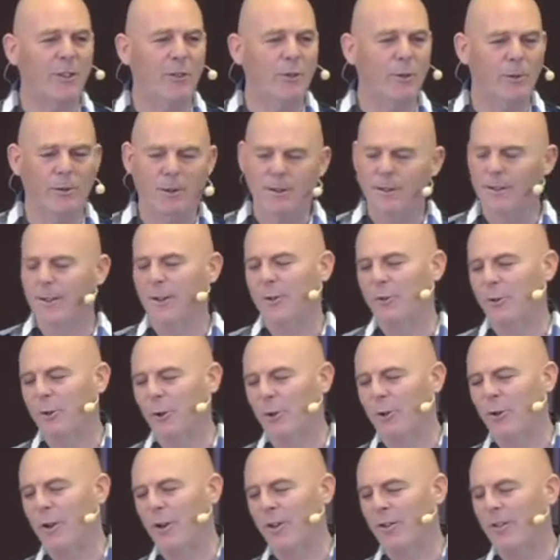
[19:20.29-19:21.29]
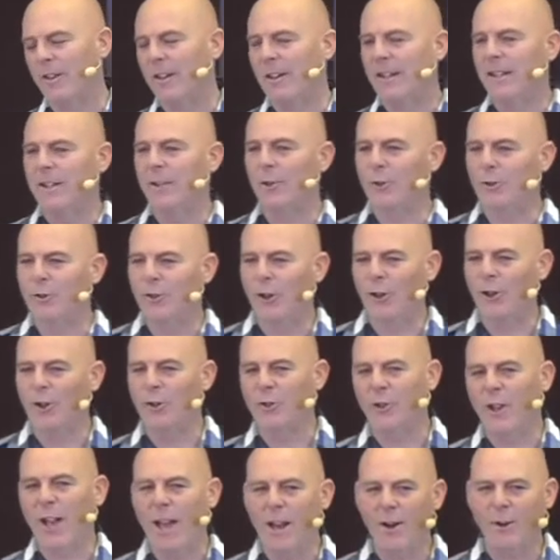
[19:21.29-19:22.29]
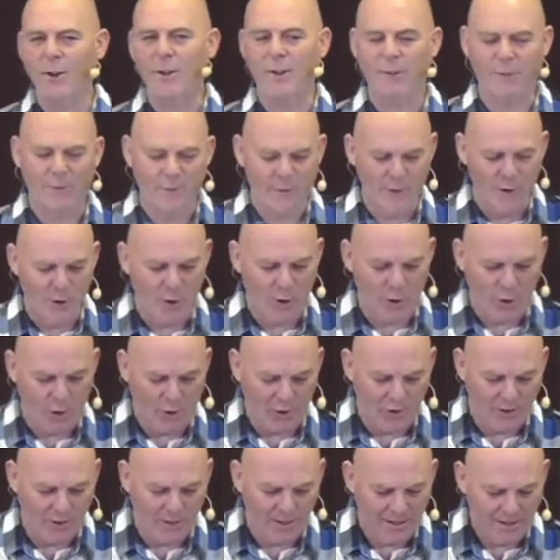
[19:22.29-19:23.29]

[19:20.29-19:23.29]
so at least look on solitaire on your phone.